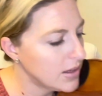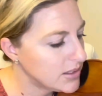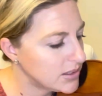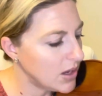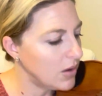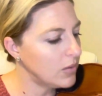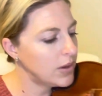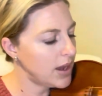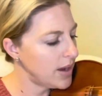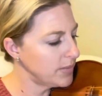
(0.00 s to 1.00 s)

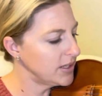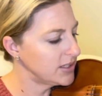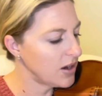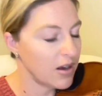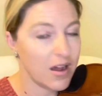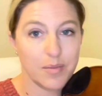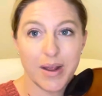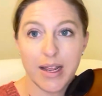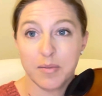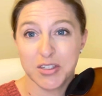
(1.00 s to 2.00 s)
So I'm gonna start on
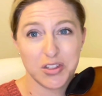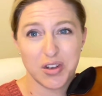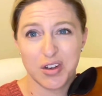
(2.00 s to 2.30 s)
my, I'm just